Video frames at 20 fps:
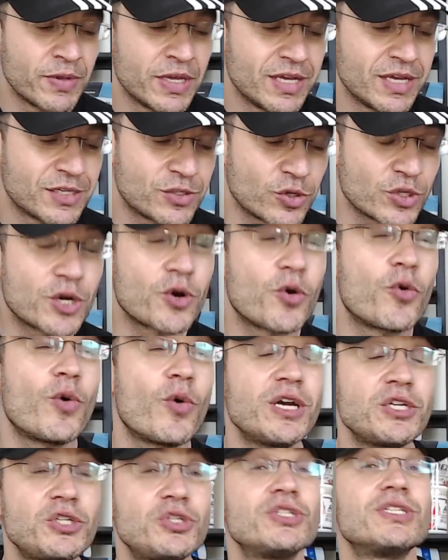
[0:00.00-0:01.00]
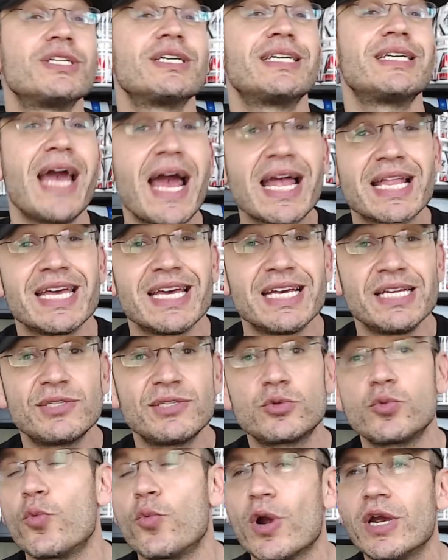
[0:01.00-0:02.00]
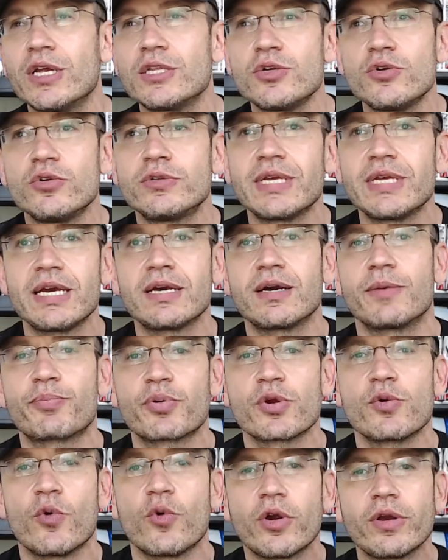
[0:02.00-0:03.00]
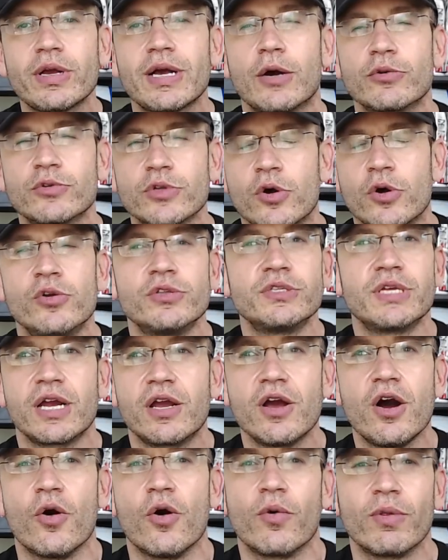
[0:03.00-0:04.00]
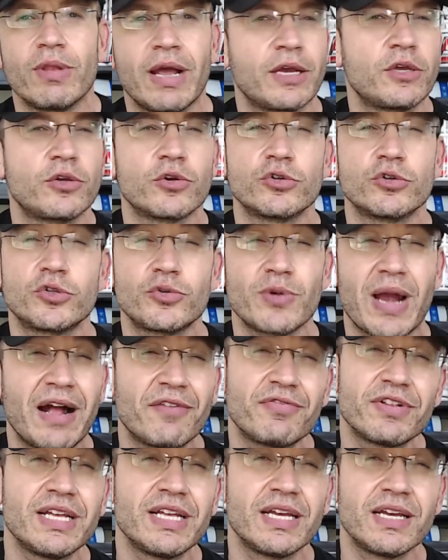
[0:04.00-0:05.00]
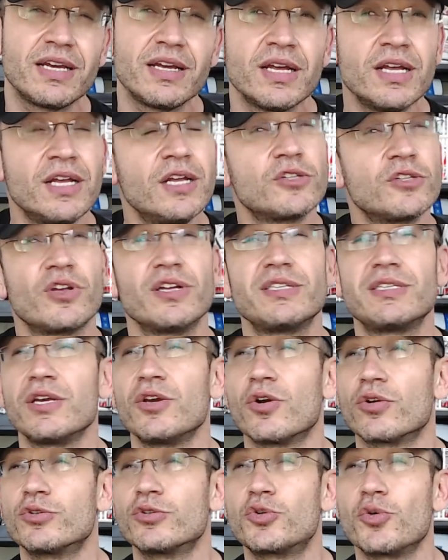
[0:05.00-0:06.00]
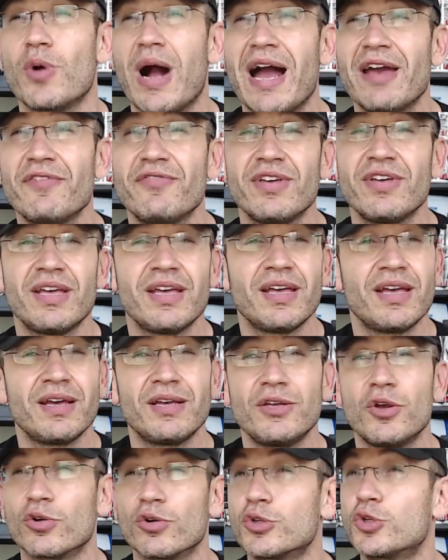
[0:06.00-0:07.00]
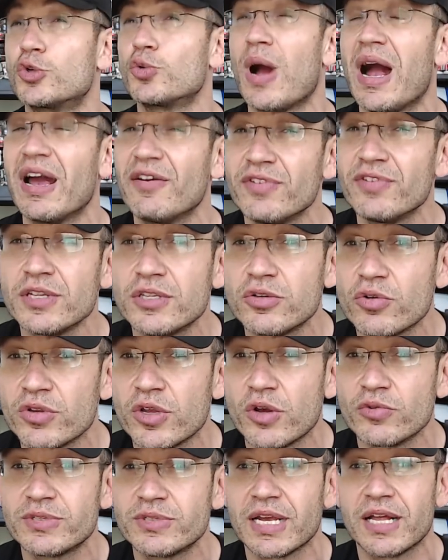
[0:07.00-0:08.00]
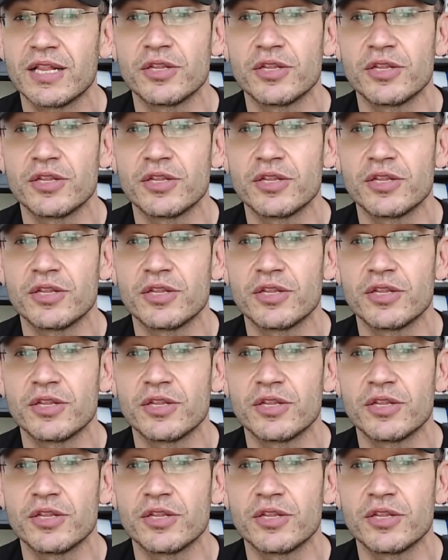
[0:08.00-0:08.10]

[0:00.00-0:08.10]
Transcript: So the question again is, where do you take a pre-workout on the go? Like you're traveling, so let's say you're driving to an hotel,